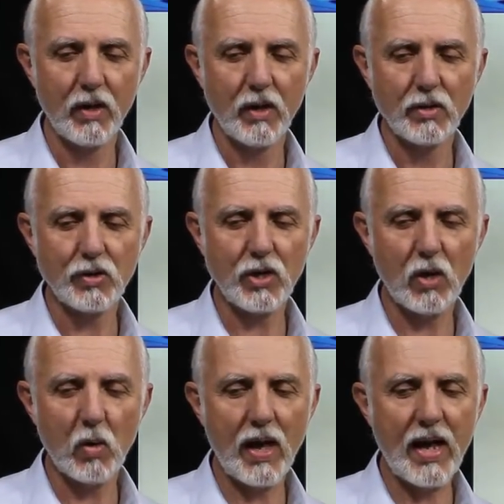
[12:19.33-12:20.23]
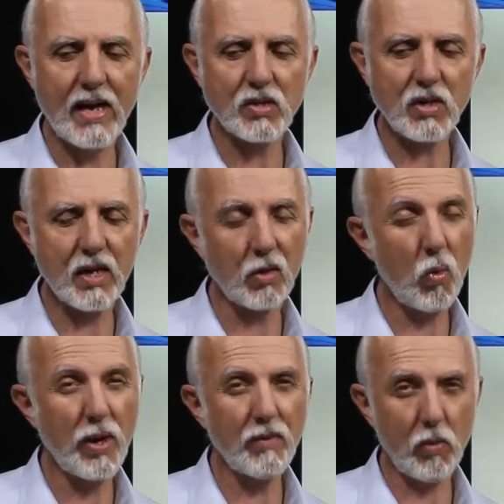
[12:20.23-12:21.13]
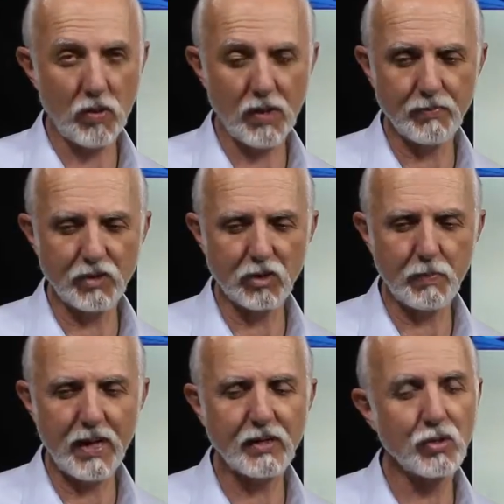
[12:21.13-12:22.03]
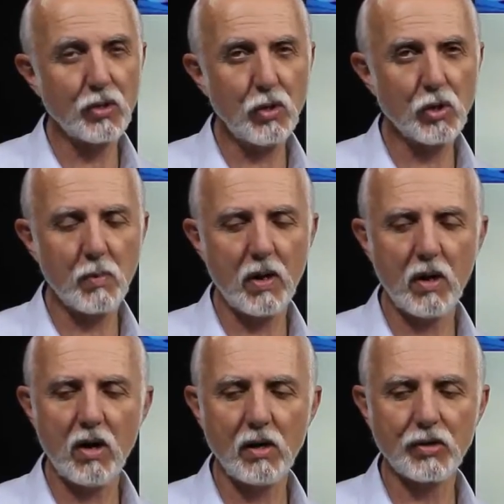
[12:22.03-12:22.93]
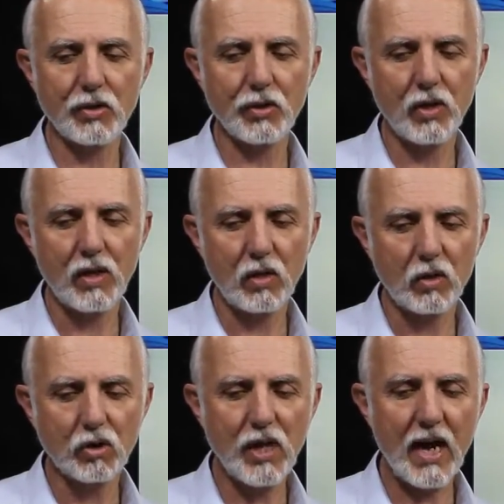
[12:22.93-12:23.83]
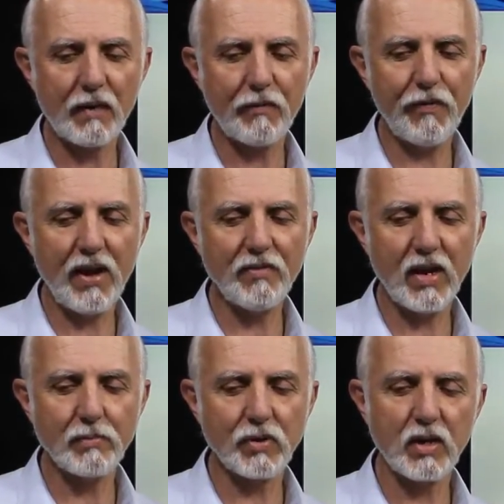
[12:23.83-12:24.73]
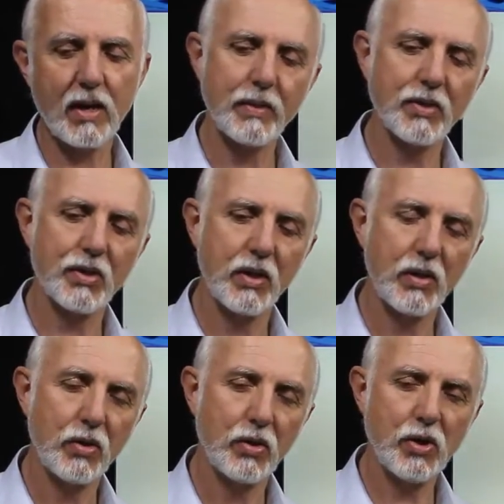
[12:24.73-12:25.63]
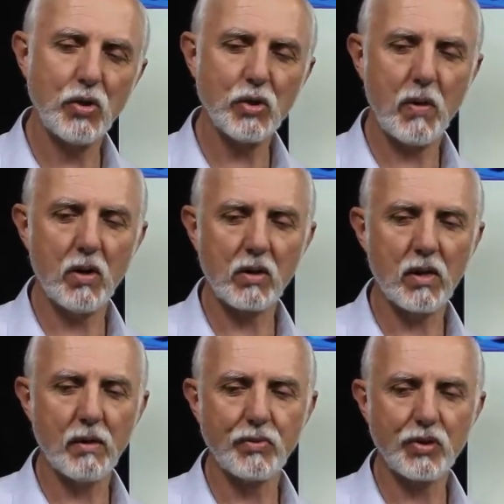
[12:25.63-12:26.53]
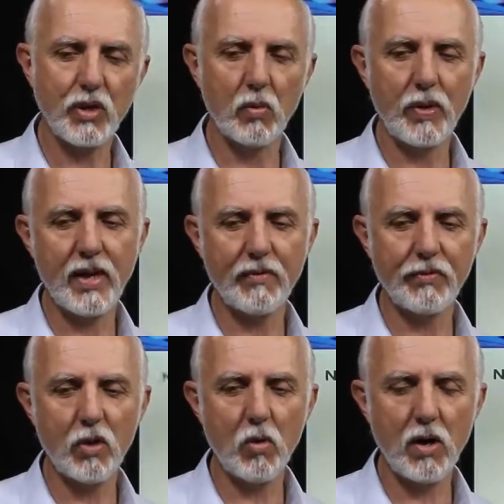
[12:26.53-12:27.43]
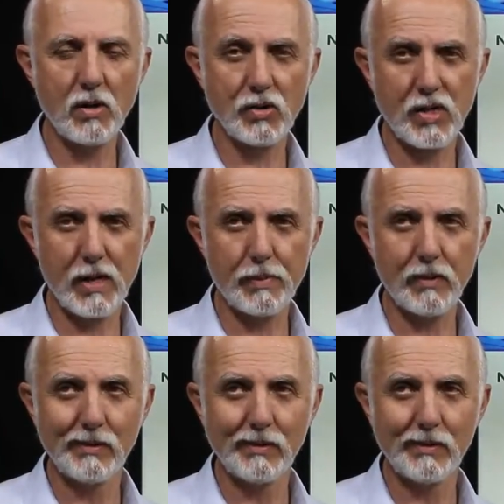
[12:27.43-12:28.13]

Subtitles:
So ace, king, queen 4 times in spades, 2 small hearts, jack 5 times in diamonds, 2 small clubs. So we have no heart stopper.